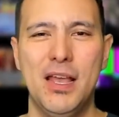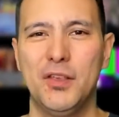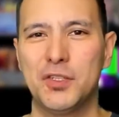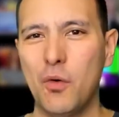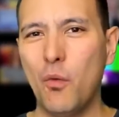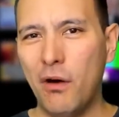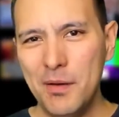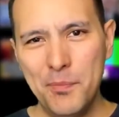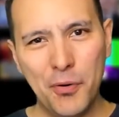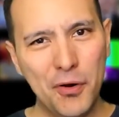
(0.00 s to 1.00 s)
So
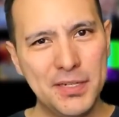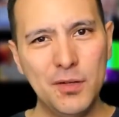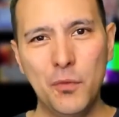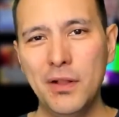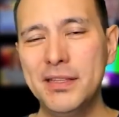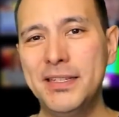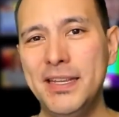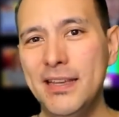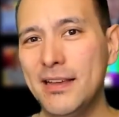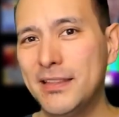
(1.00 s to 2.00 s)
one person will
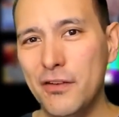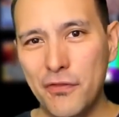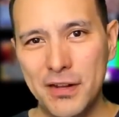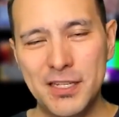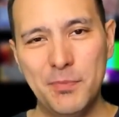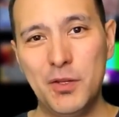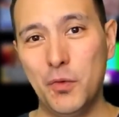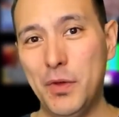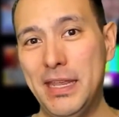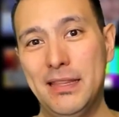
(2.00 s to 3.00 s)
see a difference
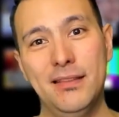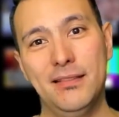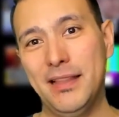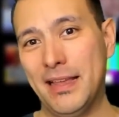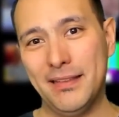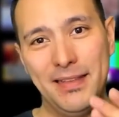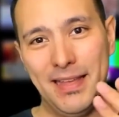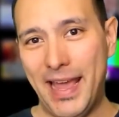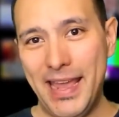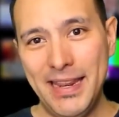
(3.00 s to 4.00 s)
between like
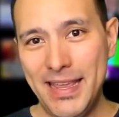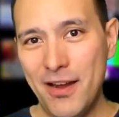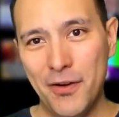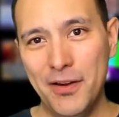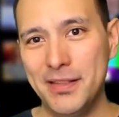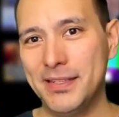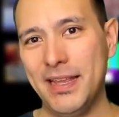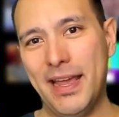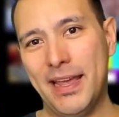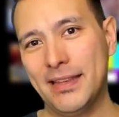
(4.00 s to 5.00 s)
80 Hertz
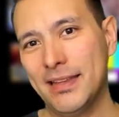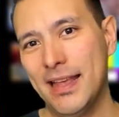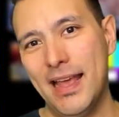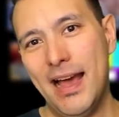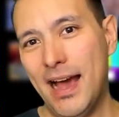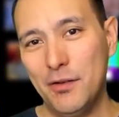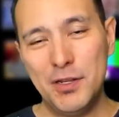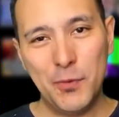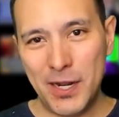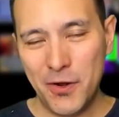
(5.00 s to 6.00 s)
and
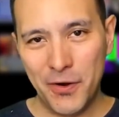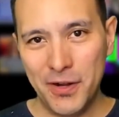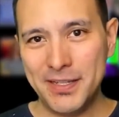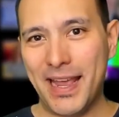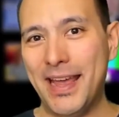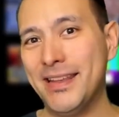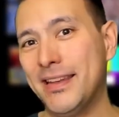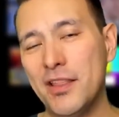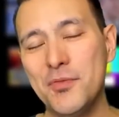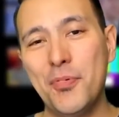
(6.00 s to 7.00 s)
120 Hertz, and
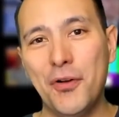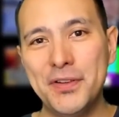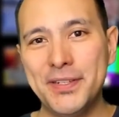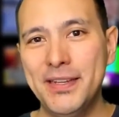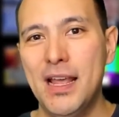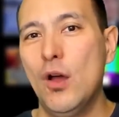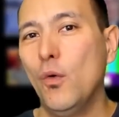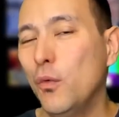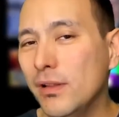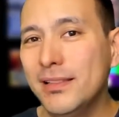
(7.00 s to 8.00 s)
another person
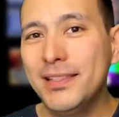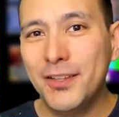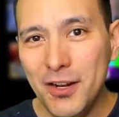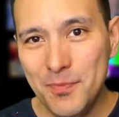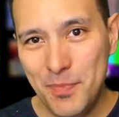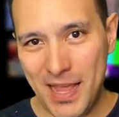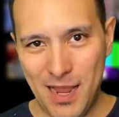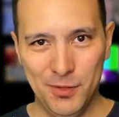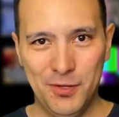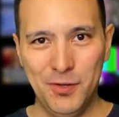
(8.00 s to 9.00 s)
will not be
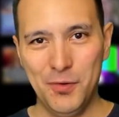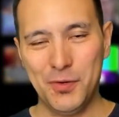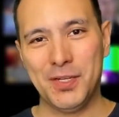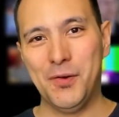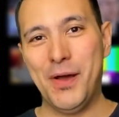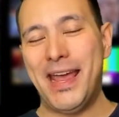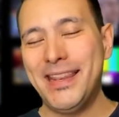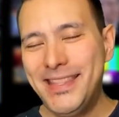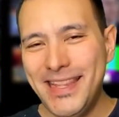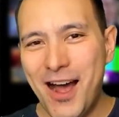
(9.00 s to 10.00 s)
able to do so.
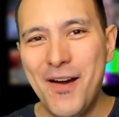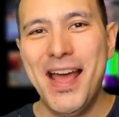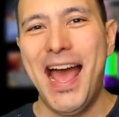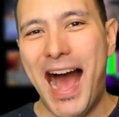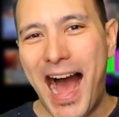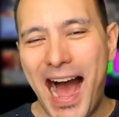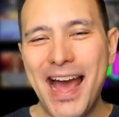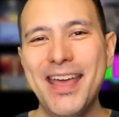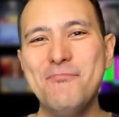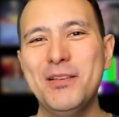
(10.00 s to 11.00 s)
And now
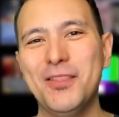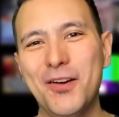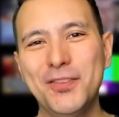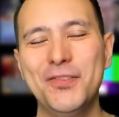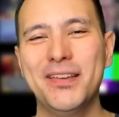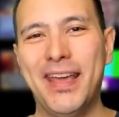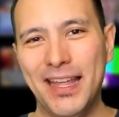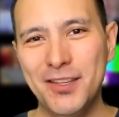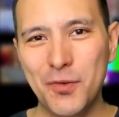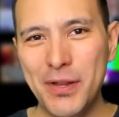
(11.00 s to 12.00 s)
I belong to the
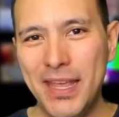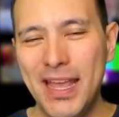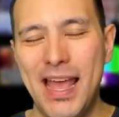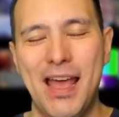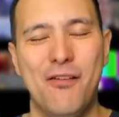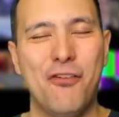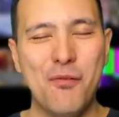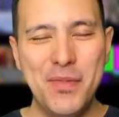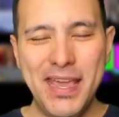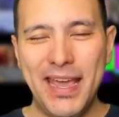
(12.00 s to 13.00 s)
category, for
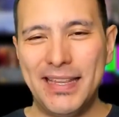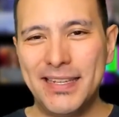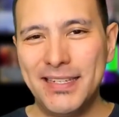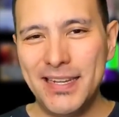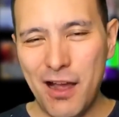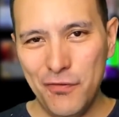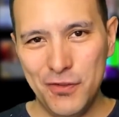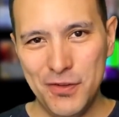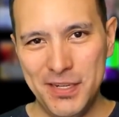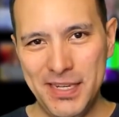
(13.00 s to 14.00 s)
me it's tough
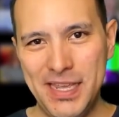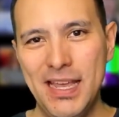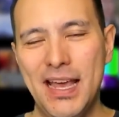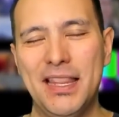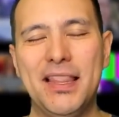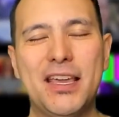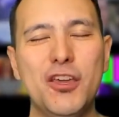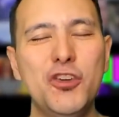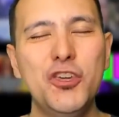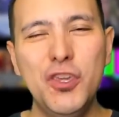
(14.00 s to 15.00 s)
to see like a
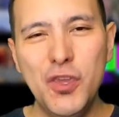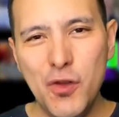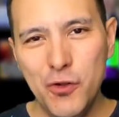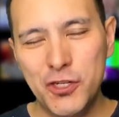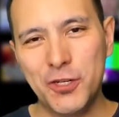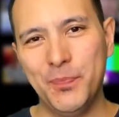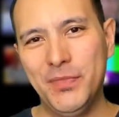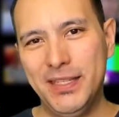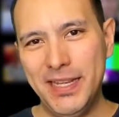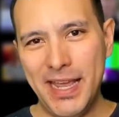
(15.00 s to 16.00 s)
huge
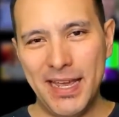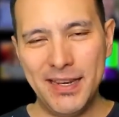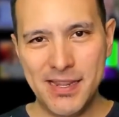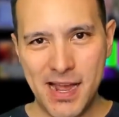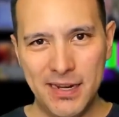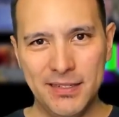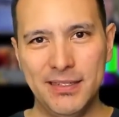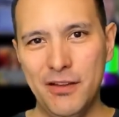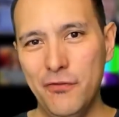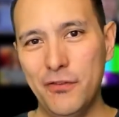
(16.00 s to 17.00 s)
day and night
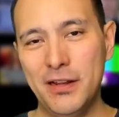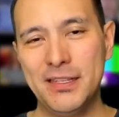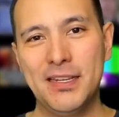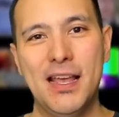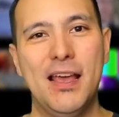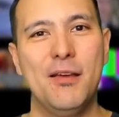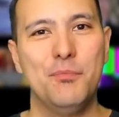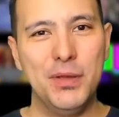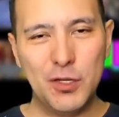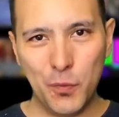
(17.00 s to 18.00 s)
difference
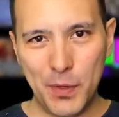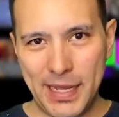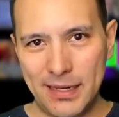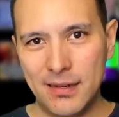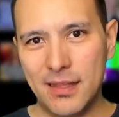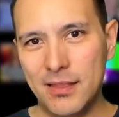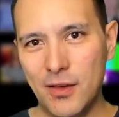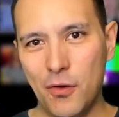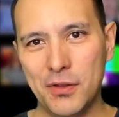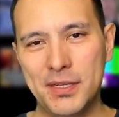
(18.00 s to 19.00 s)
between
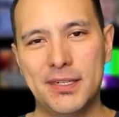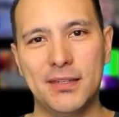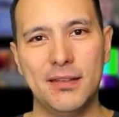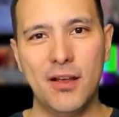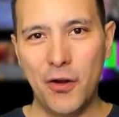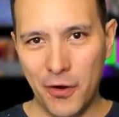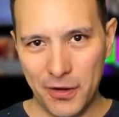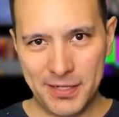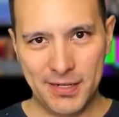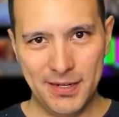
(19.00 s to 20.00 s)
those
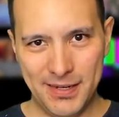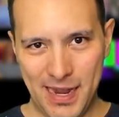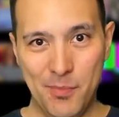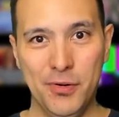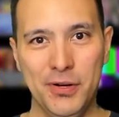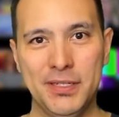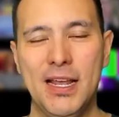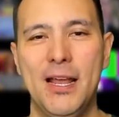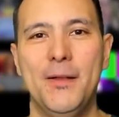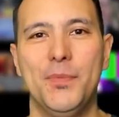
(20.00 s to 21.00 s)
Hertz numbers.
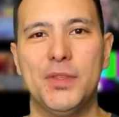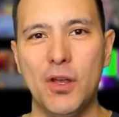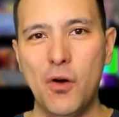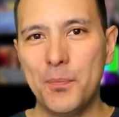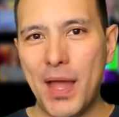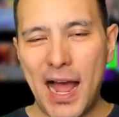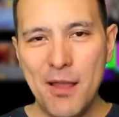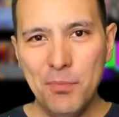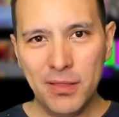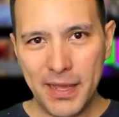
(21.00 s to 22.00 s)
So
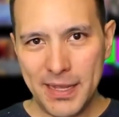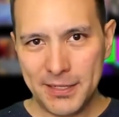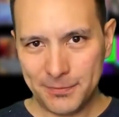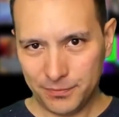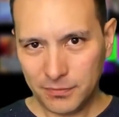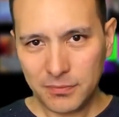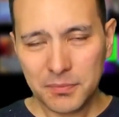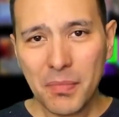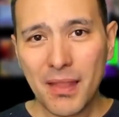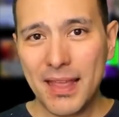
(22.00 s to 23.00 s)
I played
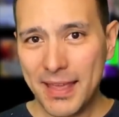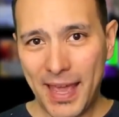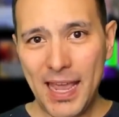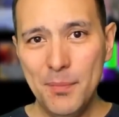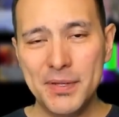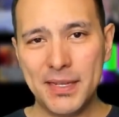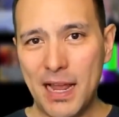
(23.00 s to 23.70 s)
games